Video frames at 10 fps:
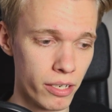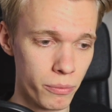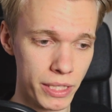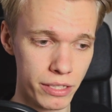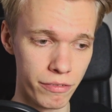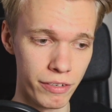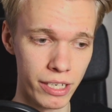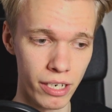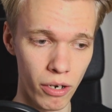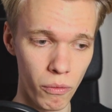We need to
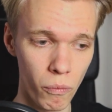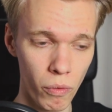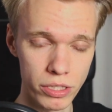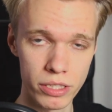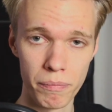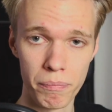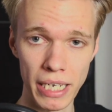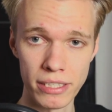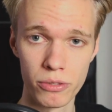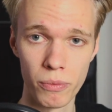figure out what's the
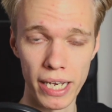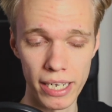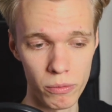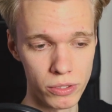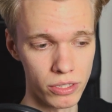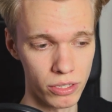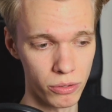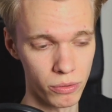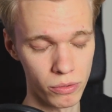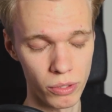best way, what's the
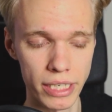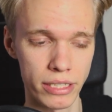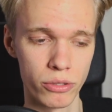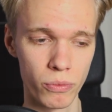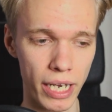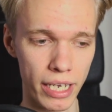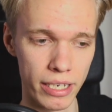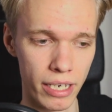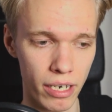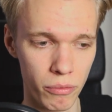quickest way,
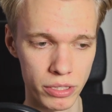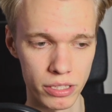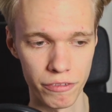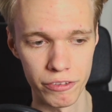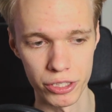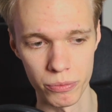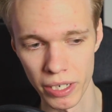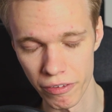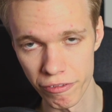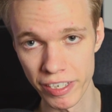what's an efficient way
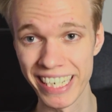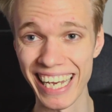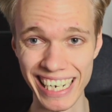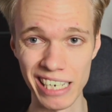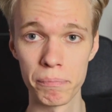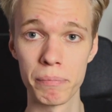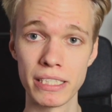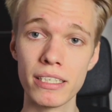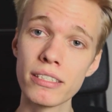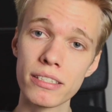of getting
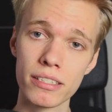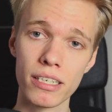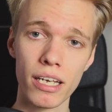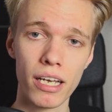business.